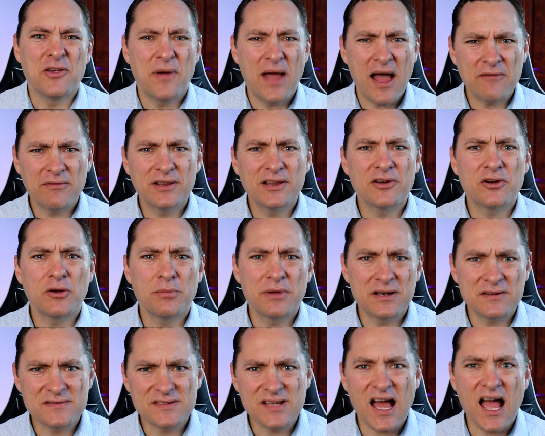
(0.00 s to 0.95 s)
you have a little
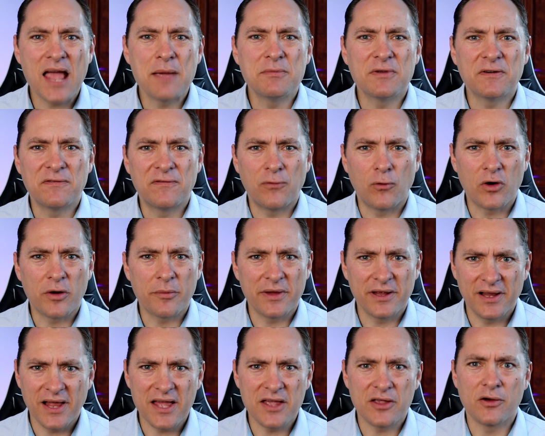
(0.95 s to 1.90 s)
bit of time to
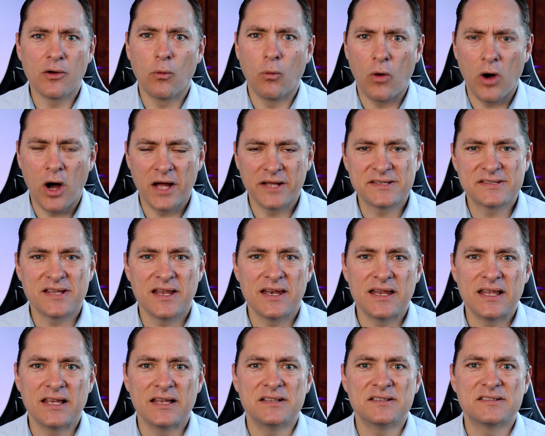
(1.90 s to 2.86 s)
formulate your wants and
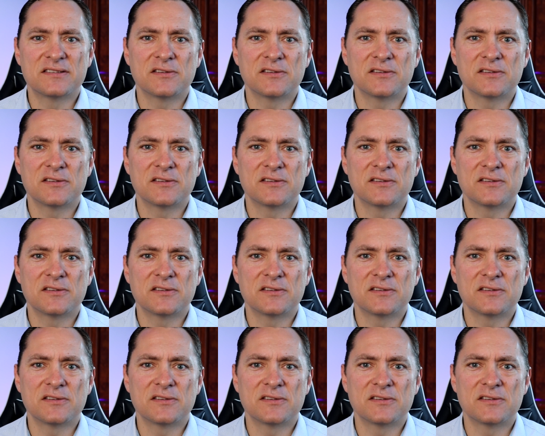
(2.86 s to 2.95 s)
needs.